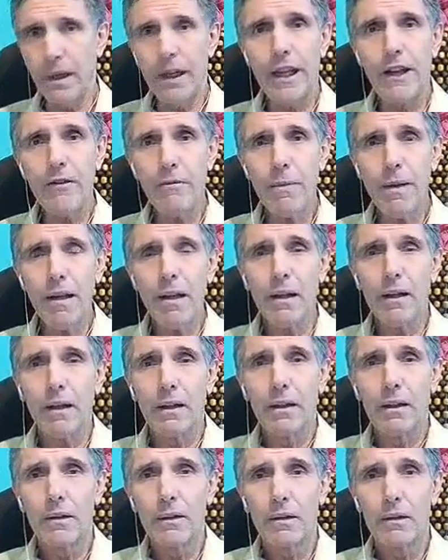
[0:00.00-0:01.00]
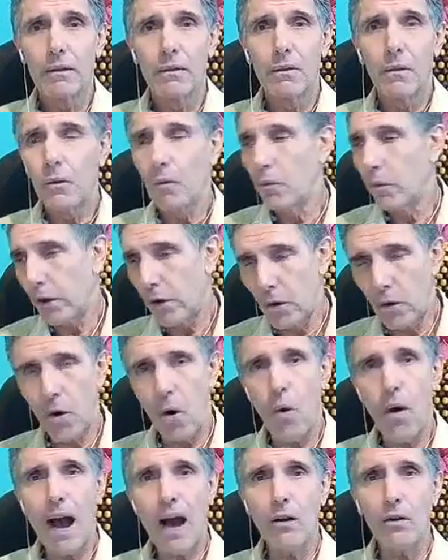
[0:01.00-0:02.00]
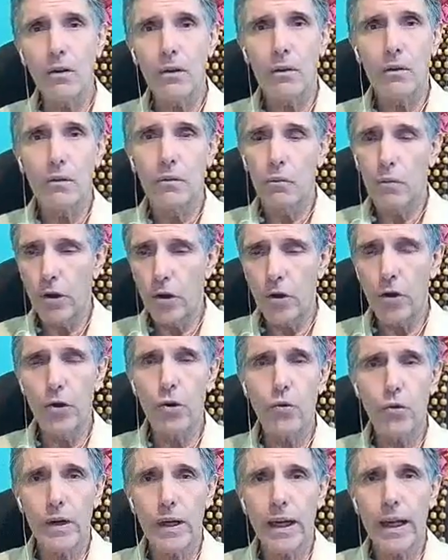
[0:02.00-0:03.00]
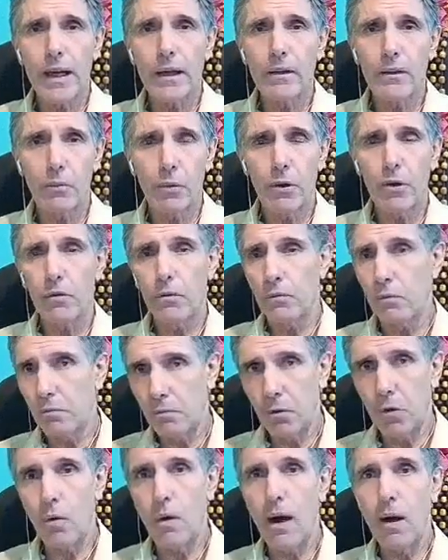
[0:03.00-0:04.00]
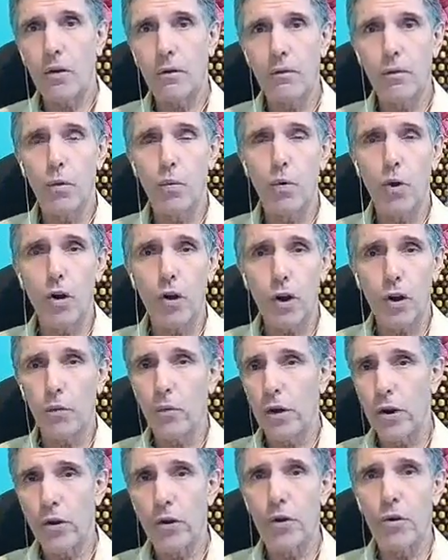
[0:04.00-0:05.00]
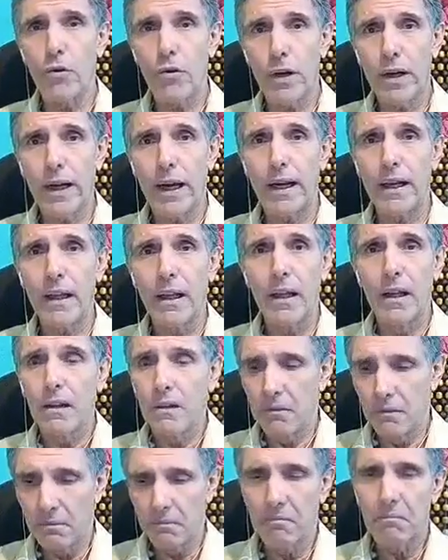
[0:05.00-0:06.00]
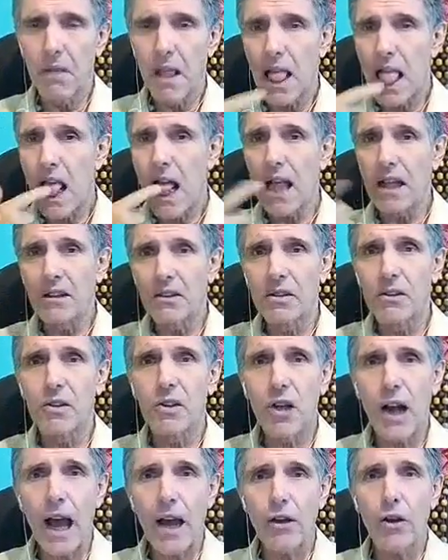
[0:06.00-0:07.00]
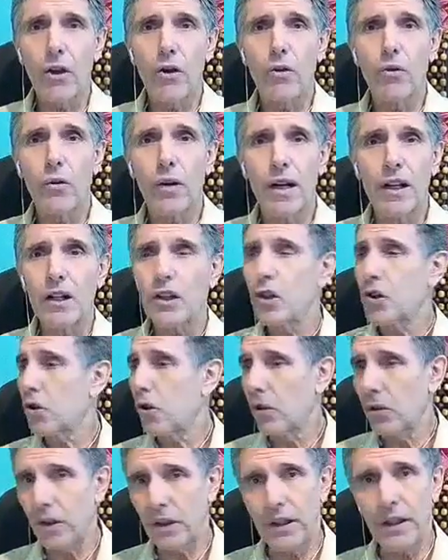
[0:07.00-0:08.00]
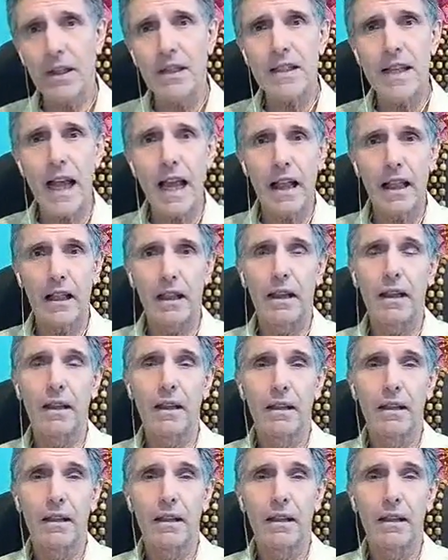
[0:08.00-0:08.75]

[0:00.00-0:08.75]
believe me? When you go out, when you urinate, when you go out of the water, when you urinate, try your urine, it's salty as hell.